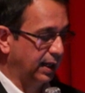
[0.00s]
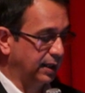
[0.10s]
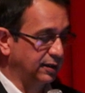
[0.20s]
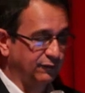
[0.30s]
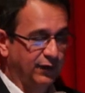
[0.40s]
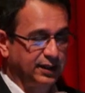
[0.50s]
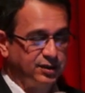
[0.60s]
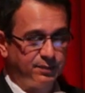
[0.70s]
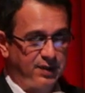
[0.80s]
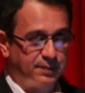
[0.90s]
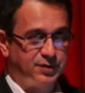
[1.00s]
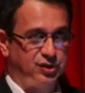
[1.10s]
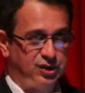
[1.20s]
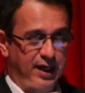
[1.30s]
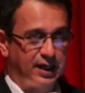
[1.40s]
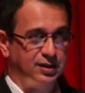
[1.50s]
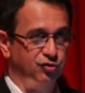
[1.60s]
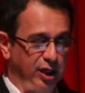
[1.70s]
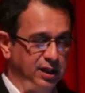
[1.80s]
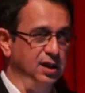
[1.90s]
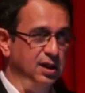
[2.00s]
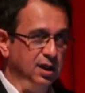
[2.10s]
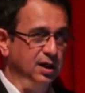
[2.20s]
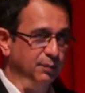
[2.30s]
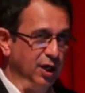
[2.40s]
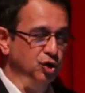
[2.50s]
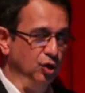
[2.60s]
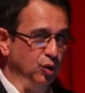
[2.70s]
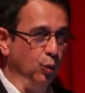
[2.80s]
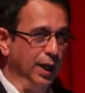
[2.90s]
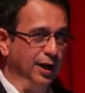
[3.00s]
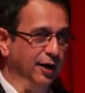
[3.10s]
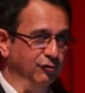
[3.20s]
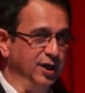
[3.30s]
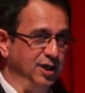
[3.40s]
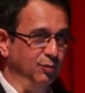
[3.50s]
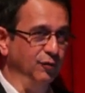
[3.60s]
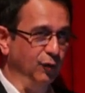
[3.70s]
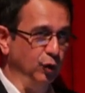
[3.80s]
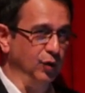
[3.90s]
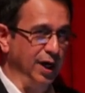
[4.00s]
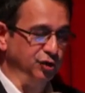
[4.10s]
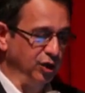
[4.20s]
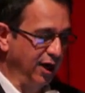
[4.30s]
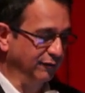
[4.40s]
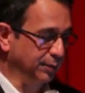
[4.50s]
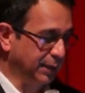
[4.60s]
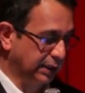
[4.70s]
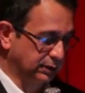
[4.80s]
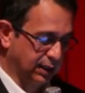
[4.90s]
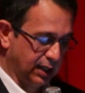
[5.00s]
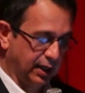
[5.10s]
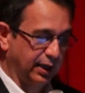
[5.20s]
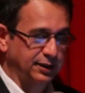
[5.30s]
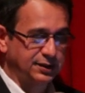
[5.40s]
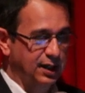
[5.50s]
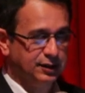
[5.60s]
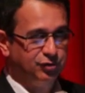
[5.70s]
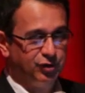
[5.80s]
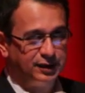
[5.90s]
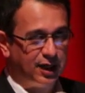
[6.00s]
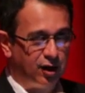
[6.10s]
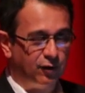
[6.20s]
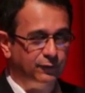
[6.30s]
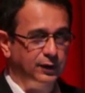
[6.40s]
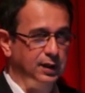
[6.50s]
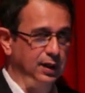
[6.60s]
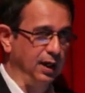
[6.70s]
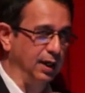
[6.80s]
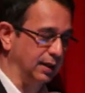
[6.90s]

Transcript: And in fact, sometimes they say, make sure you're well hydrated before you actually have a meal. And there's another trick that I often